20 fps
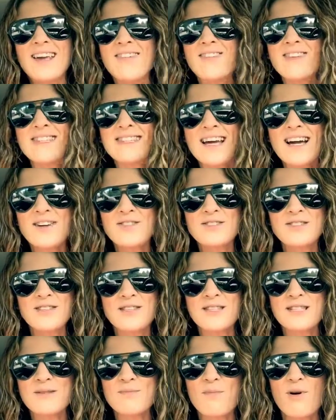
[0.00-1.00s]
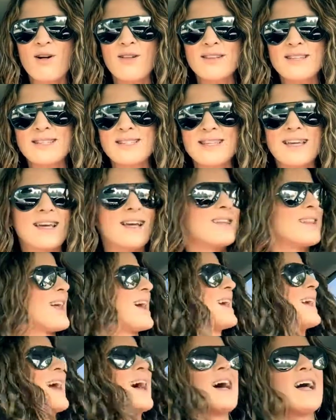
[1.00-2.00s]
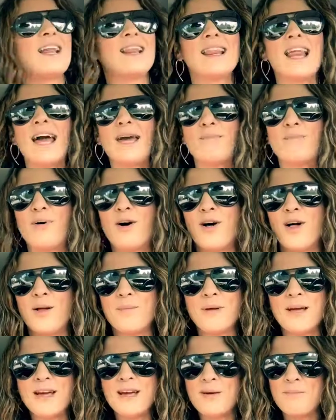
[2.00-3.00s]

even down to the smallest thing, like a light bulb.